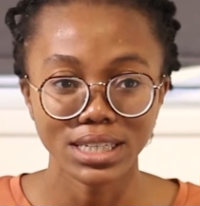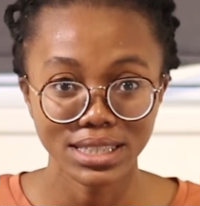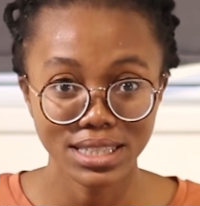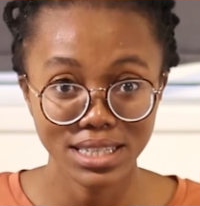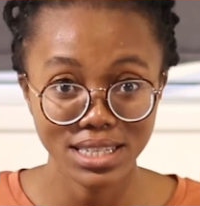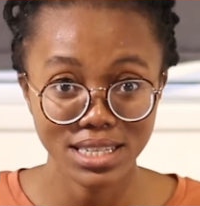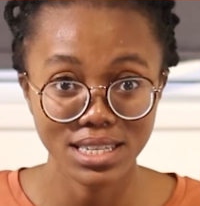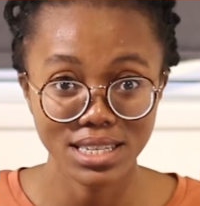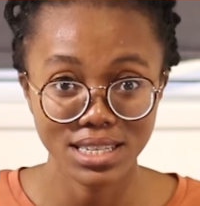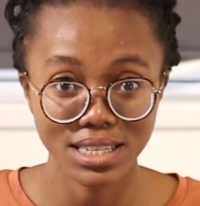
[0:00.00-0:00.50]

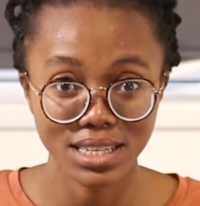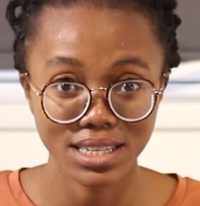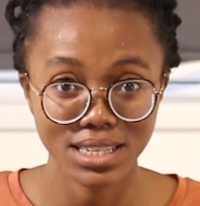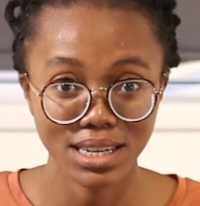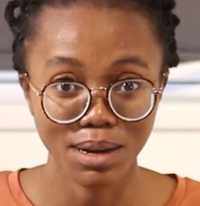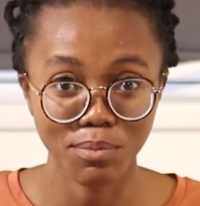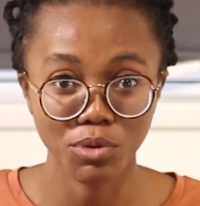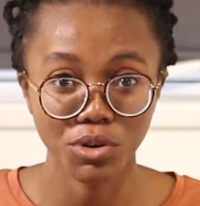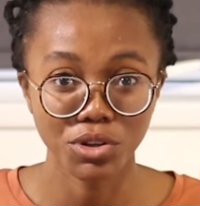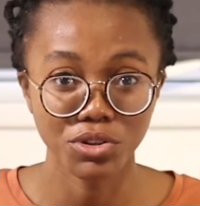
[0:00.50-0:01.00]
This is it.
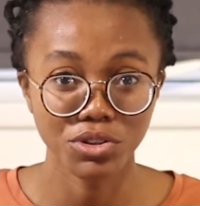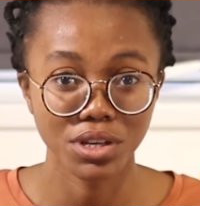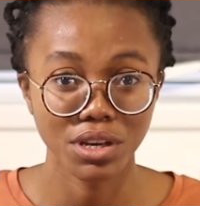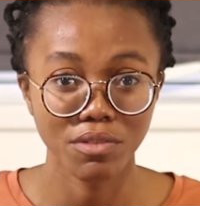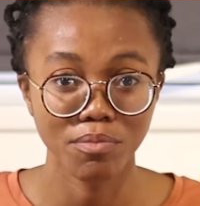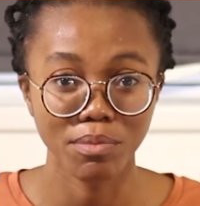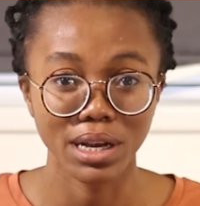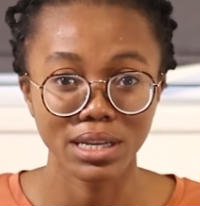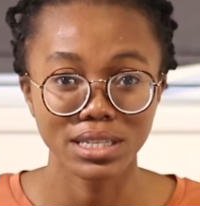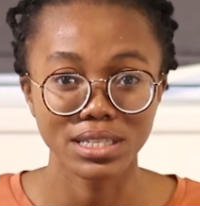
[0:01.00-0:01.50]
I'm going to
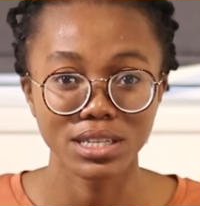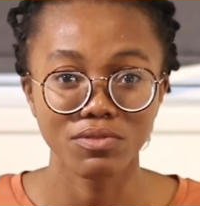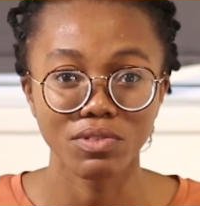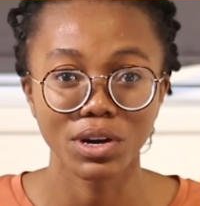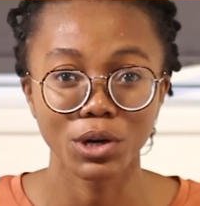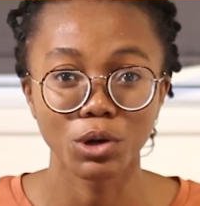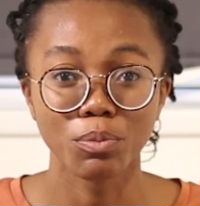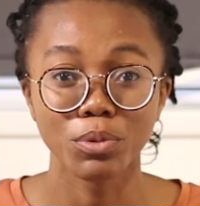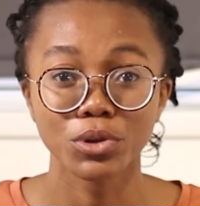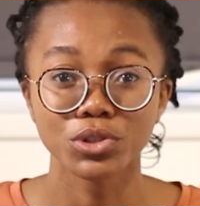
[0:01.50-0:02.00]
give myself
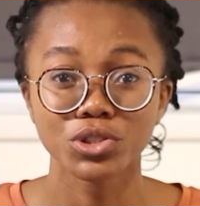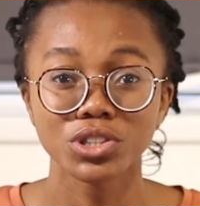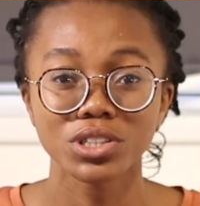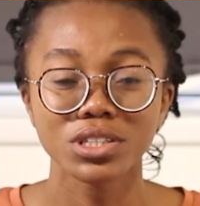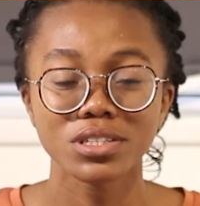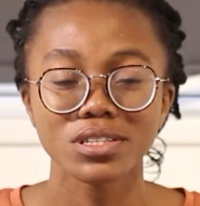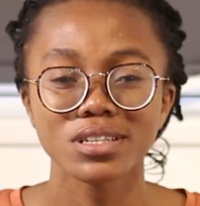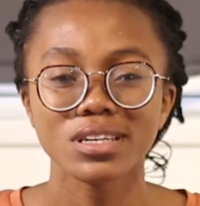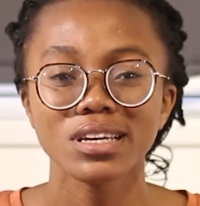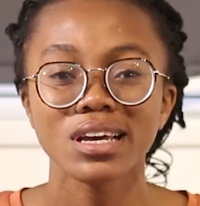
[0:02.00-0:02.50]
an
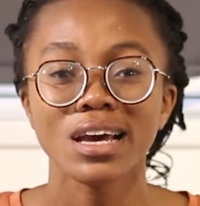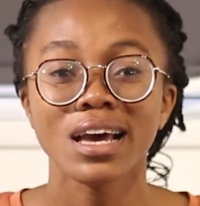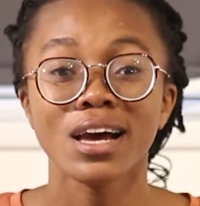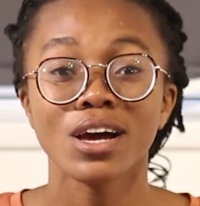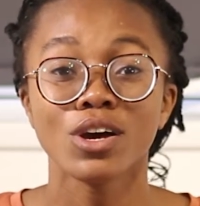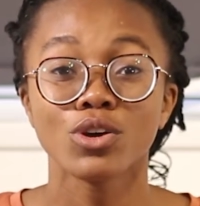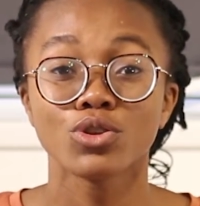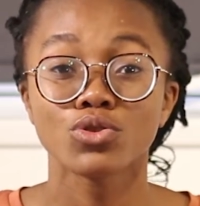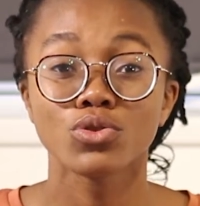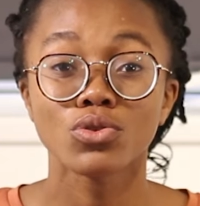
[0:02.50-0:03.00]
opportunity
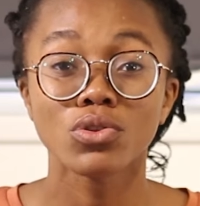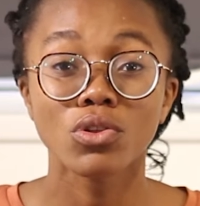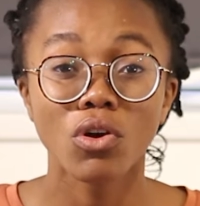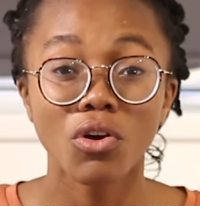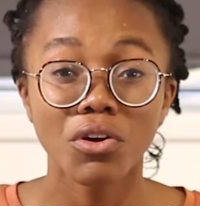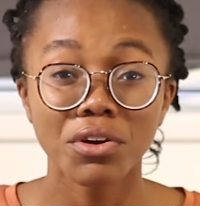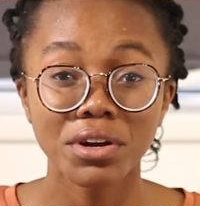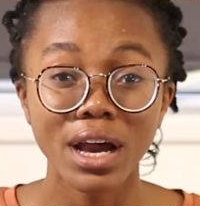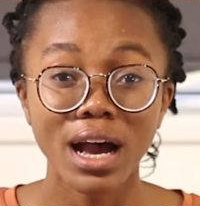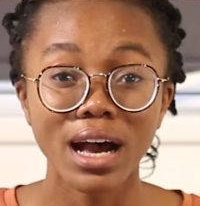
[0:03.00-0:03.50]
to
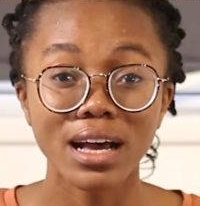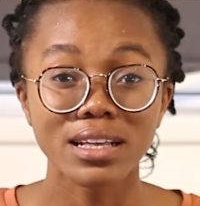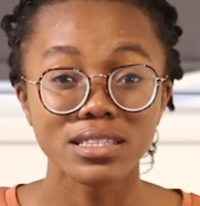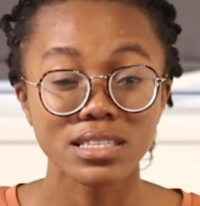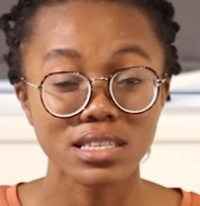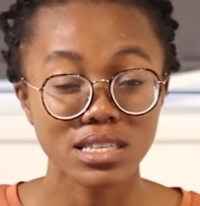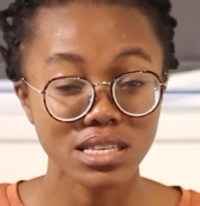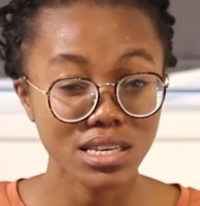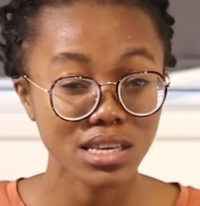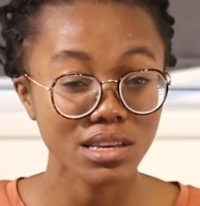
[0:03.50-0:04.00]
learn
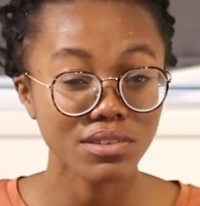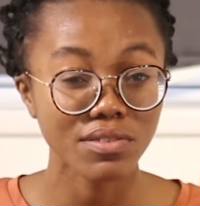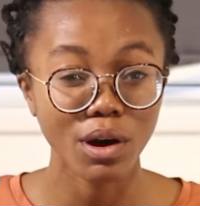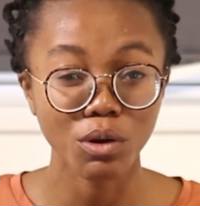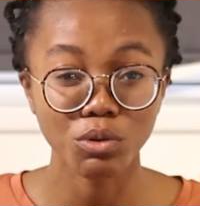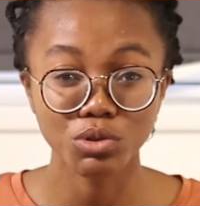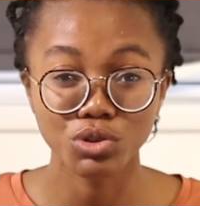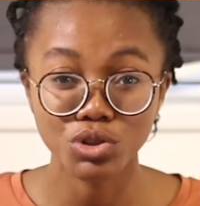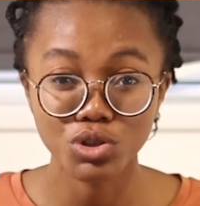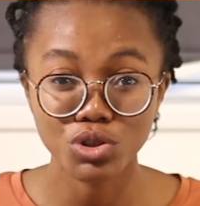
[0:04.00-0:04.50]
and see if
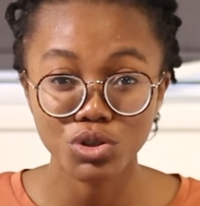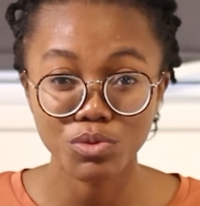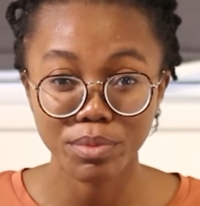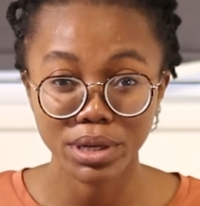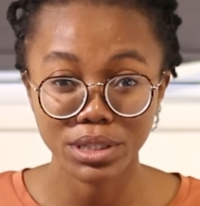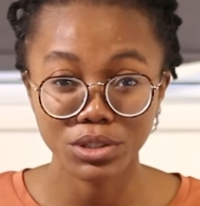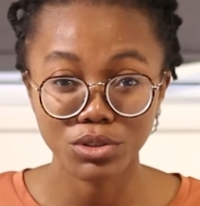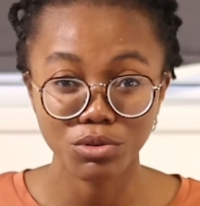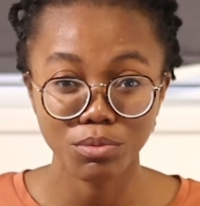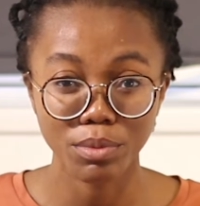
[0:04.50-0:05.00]
I'll choose
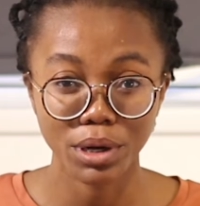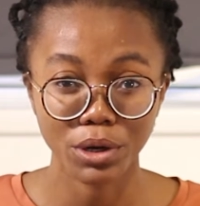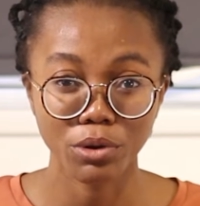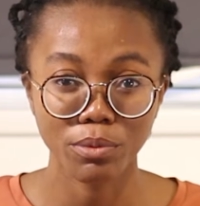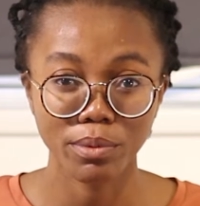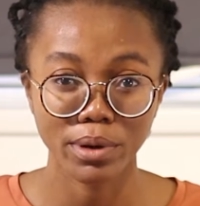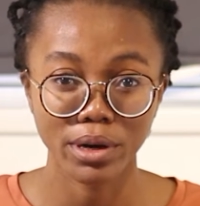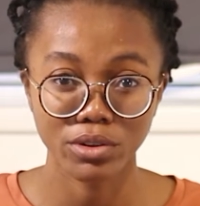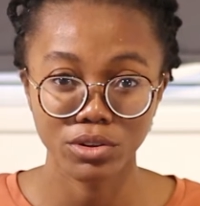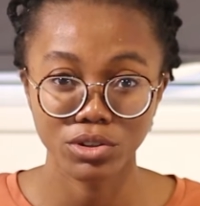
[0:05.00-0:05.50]
medical
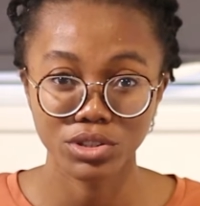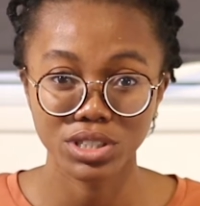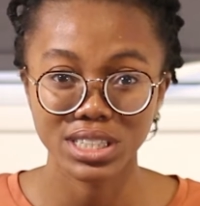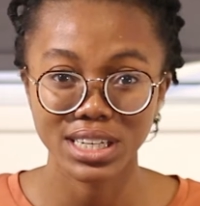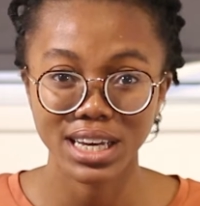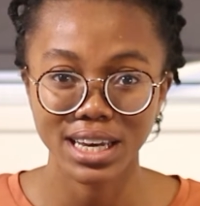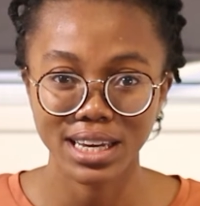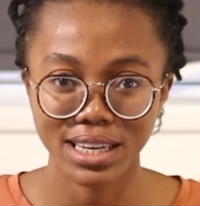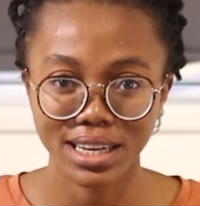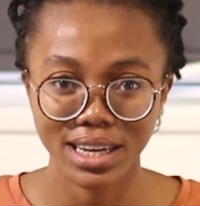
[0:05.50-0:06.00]

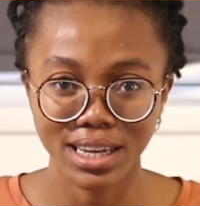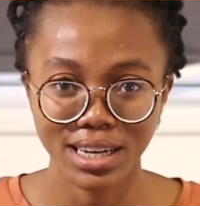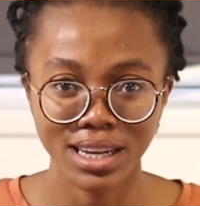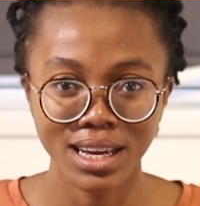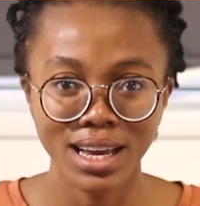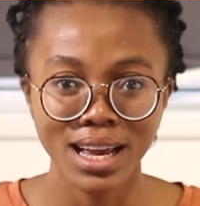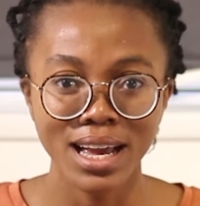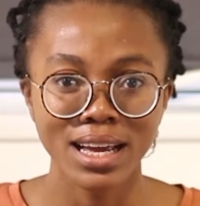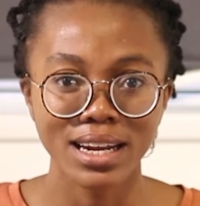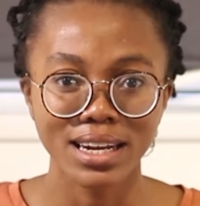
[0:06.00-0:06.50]
microbiology again.
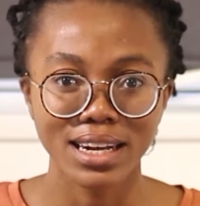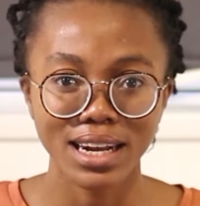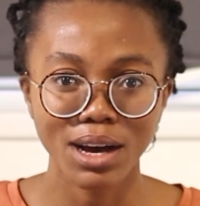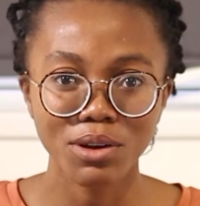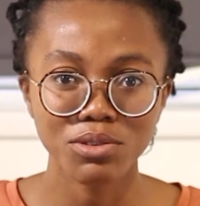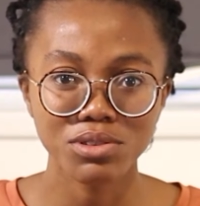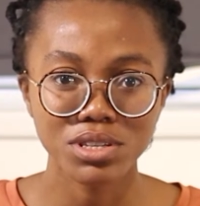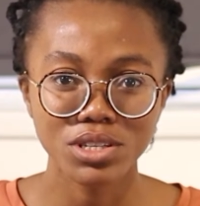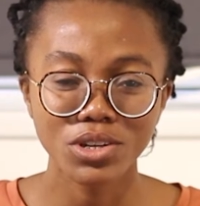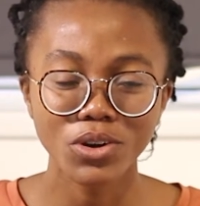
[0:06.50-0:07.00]

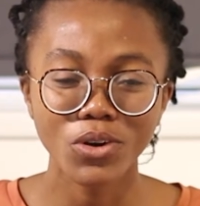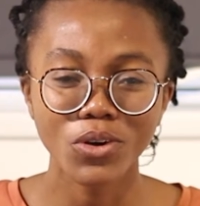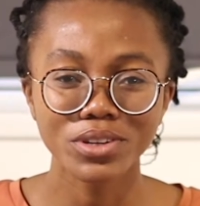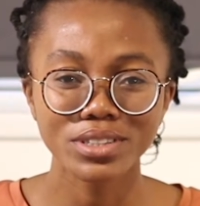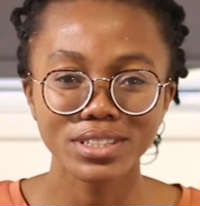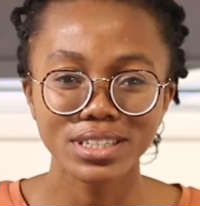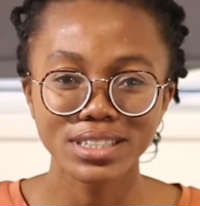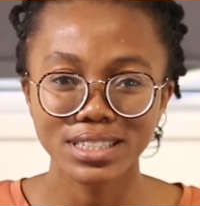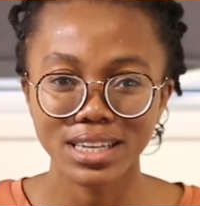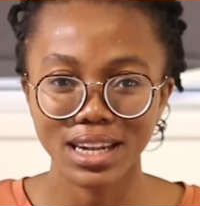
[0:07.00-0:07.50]
Now I'm still
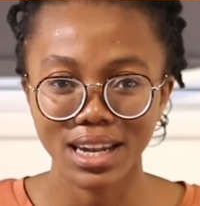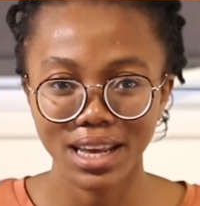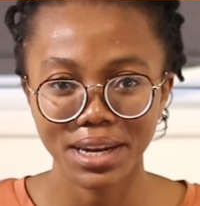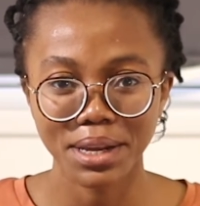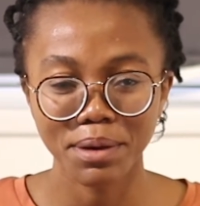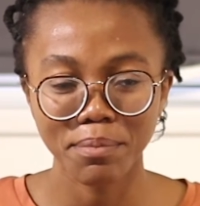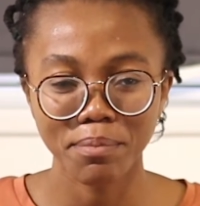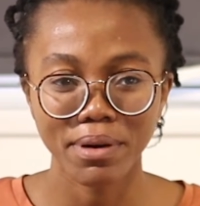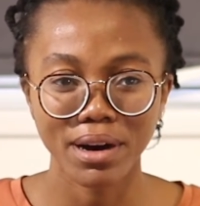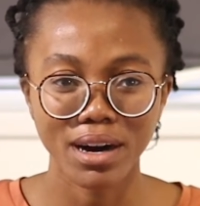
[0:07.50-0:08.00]
under the learning